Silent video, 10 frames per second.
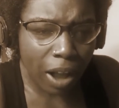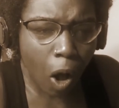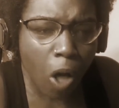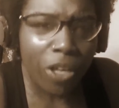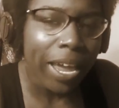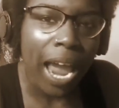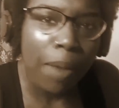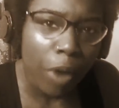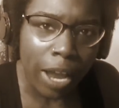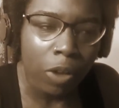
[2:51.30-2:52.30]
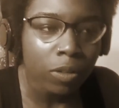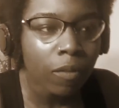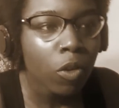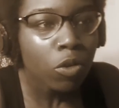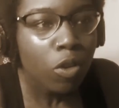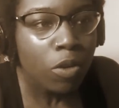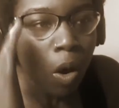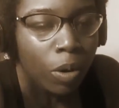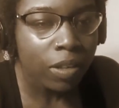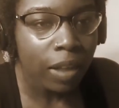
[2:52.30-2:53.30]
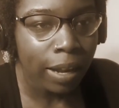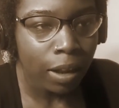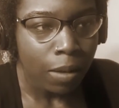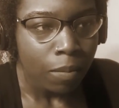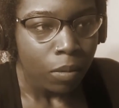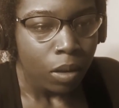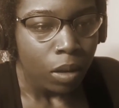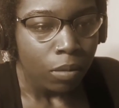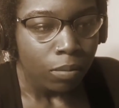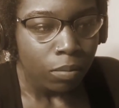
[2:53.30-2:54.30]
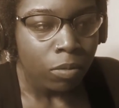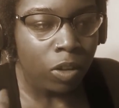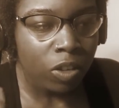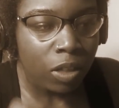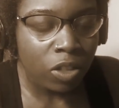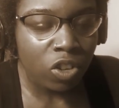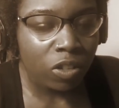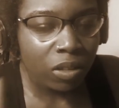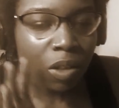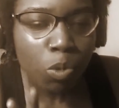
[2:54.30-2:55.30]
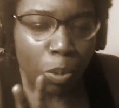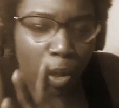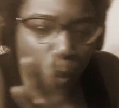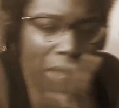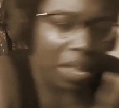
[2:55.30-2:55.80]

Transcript: all the camera angles, like you notice like just the way